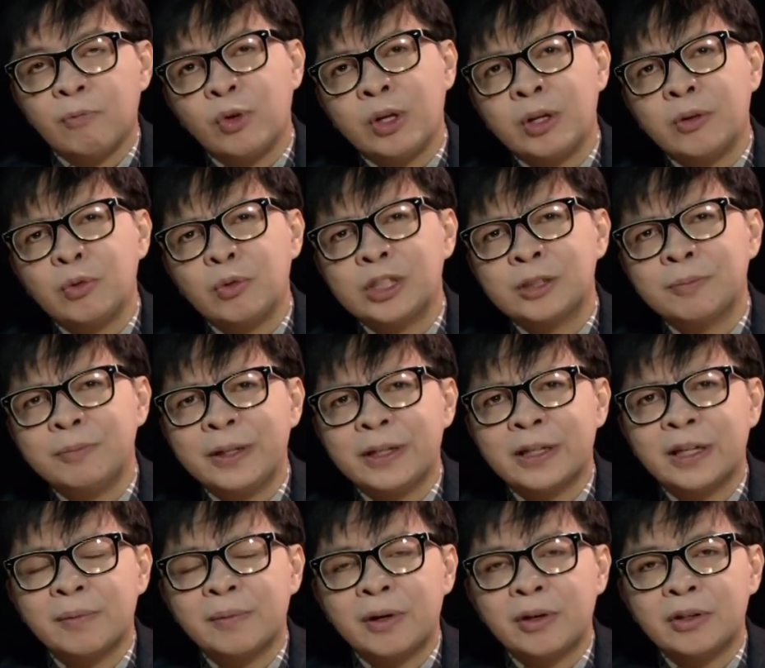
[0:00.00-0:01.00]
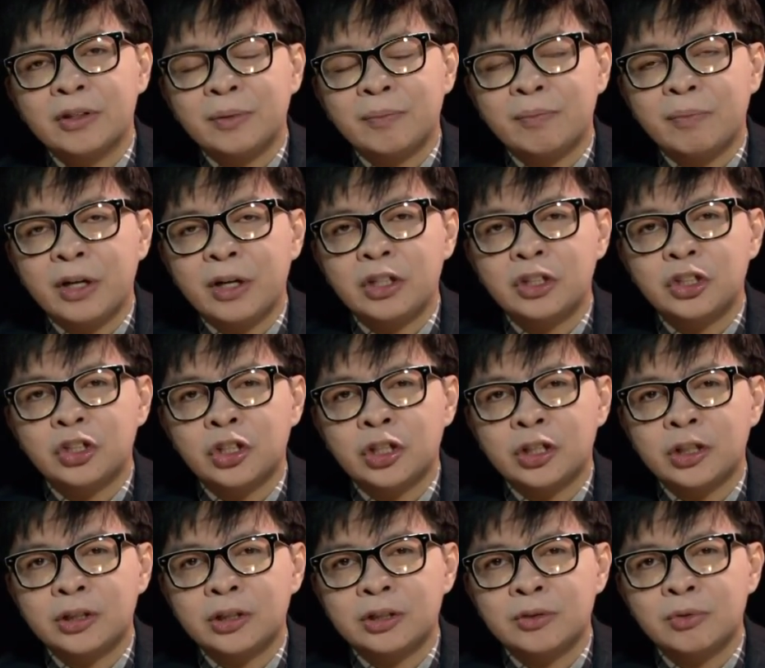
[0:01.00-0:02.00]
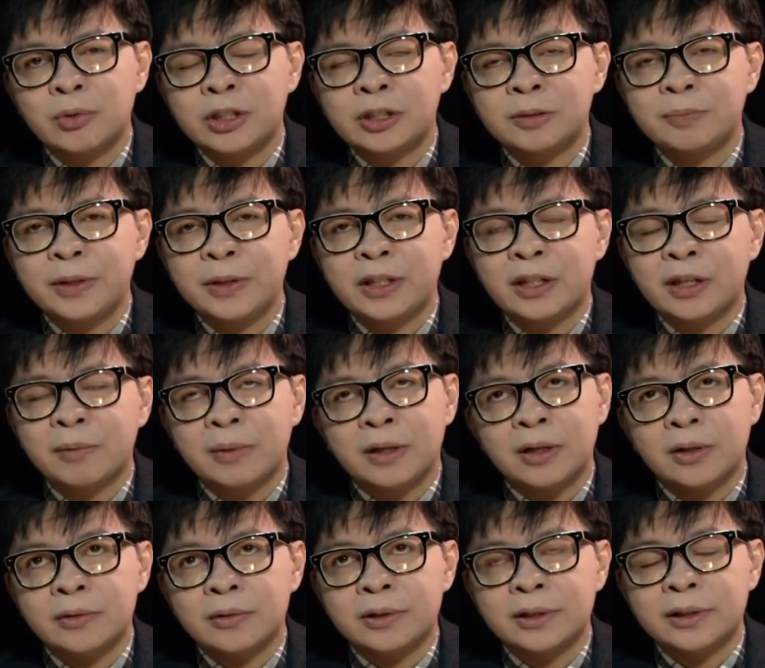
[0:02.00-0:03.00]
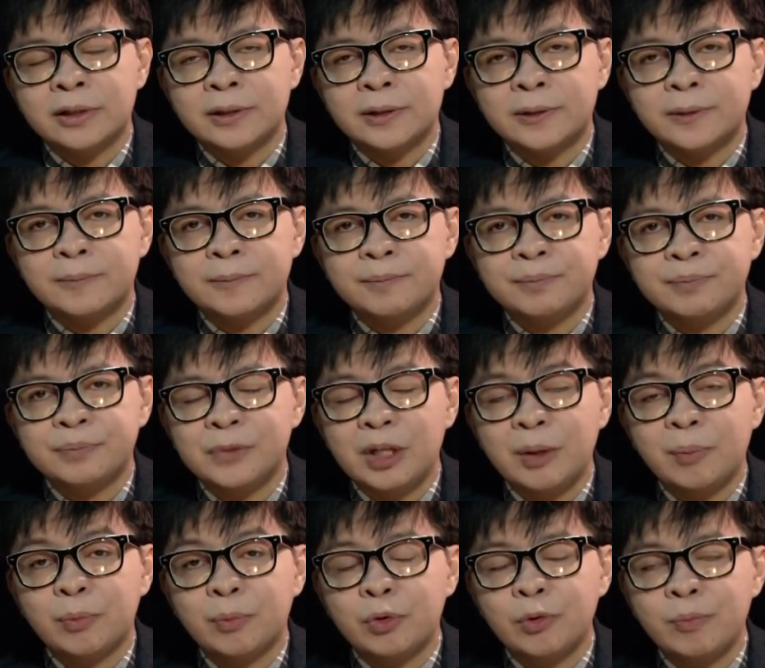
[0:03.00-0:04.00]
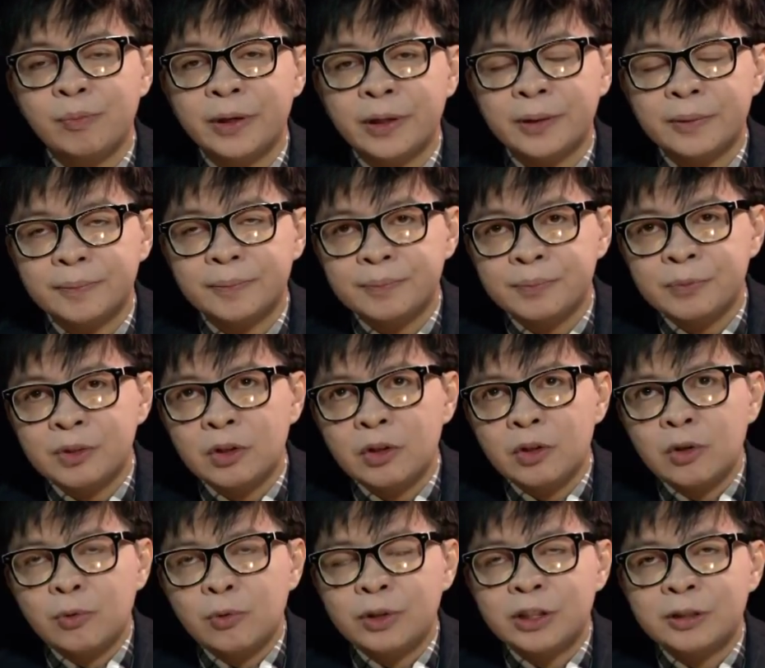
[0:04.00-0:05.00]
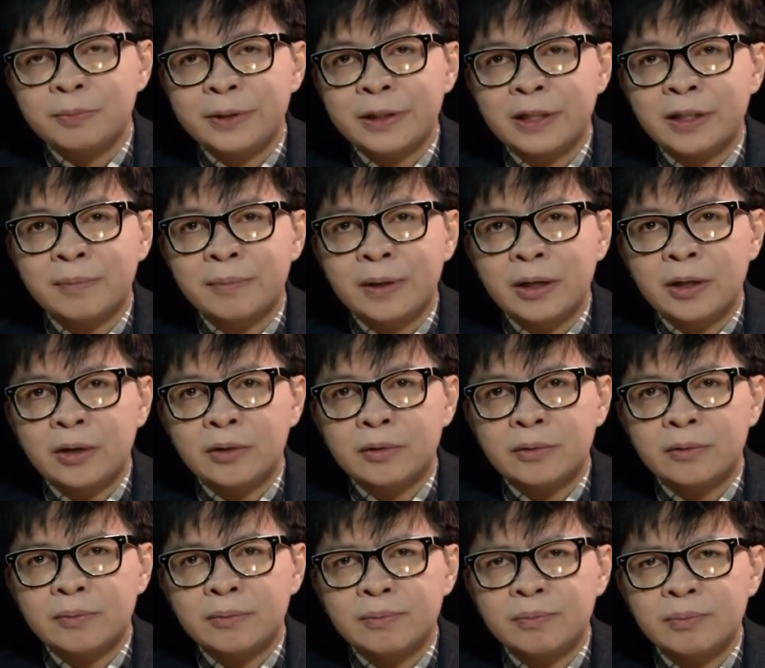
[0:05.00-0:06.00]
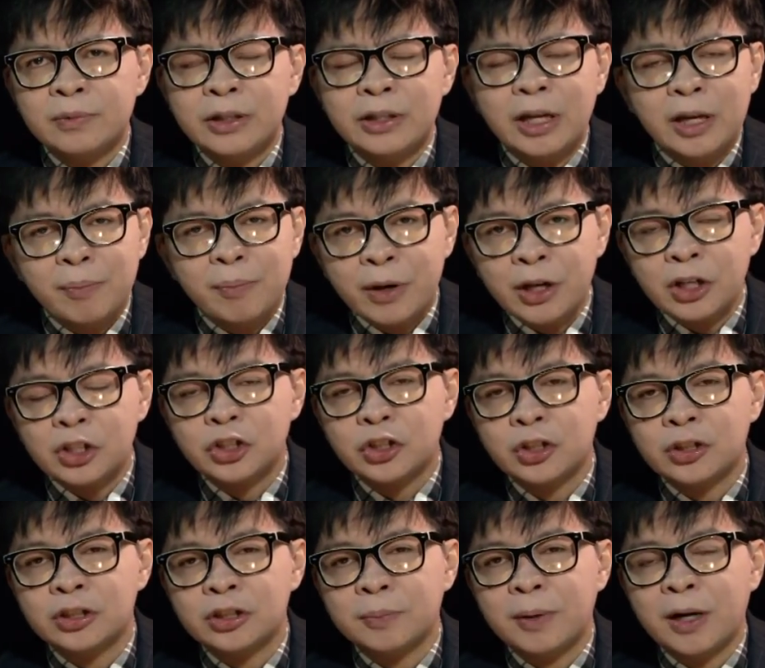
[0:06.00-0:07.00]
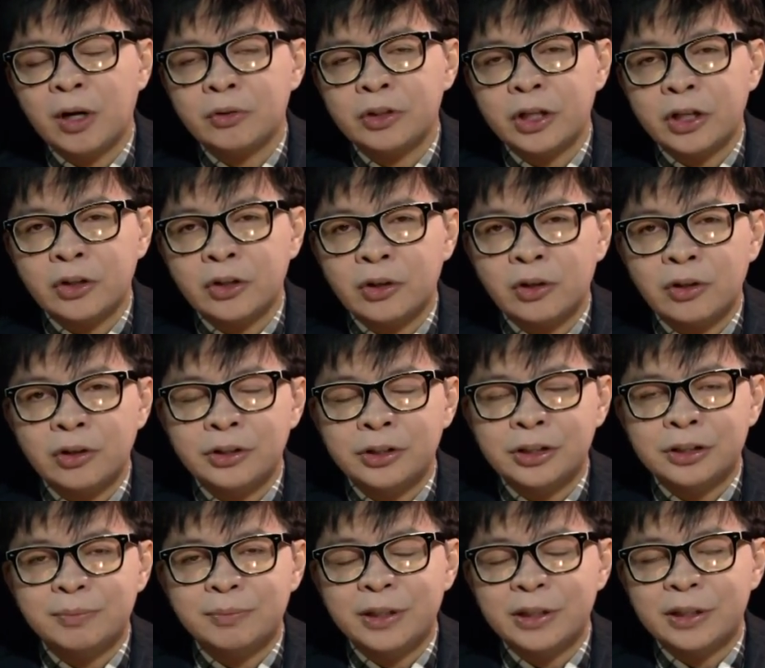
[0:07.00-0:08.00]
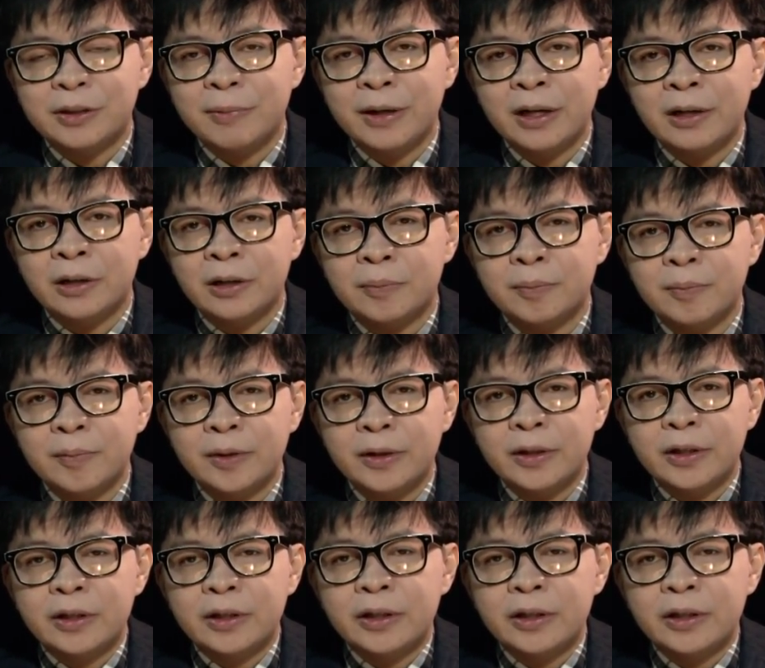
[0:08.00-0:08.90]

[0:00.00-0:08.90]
when we speak about inventions, when we speak about the improvement, we speak about the dimensions of how technology is being developed.